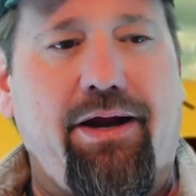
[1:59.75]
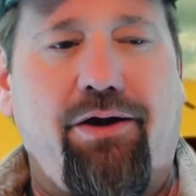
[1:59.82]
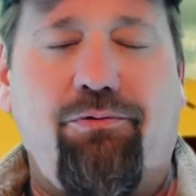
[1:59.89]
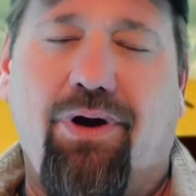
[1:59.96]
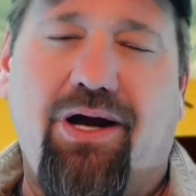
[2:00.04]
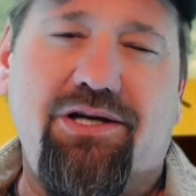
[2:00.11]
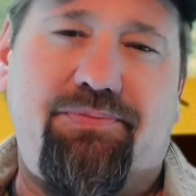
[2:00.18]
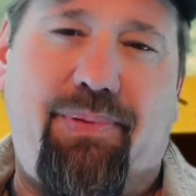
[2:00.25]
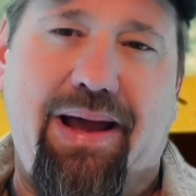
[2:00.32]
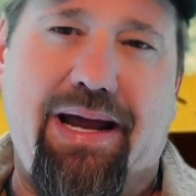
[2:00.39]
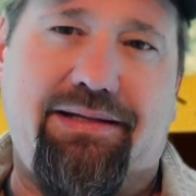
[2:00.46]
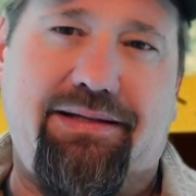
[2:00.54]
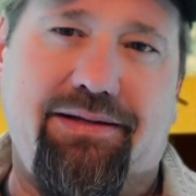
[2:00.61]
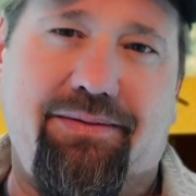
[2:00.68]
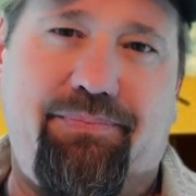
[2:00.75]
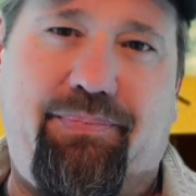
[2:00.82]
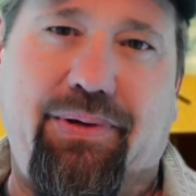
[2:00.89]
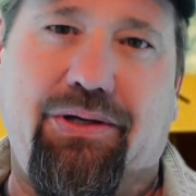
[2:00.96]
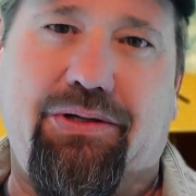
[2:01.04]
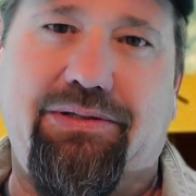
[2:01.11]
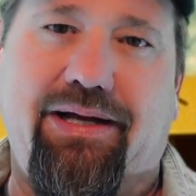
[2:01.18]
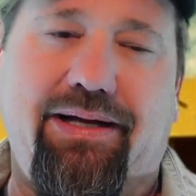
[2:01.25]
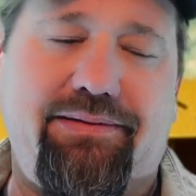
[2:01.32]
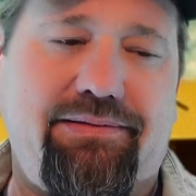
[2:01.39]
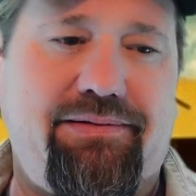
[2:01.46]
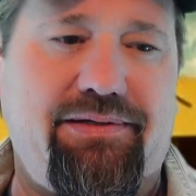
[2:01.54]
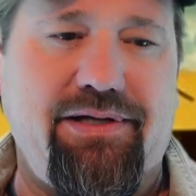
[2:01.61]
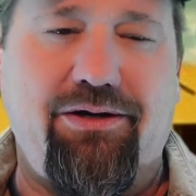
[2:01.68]
rush back to the
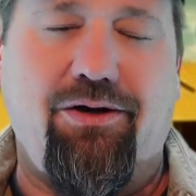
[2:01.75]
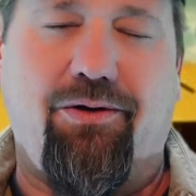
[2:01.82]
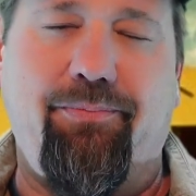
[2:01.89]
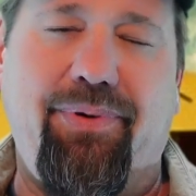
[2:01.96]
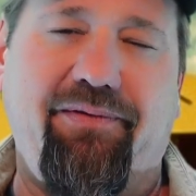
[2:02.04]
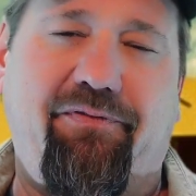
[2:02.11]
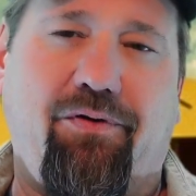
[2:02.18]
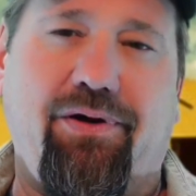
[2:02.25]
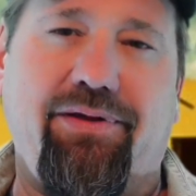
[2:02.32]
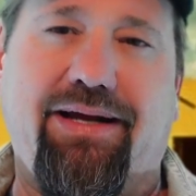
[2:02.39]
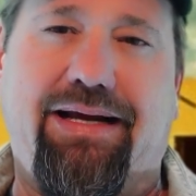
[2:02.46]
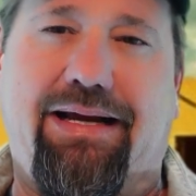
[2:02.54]
building, before the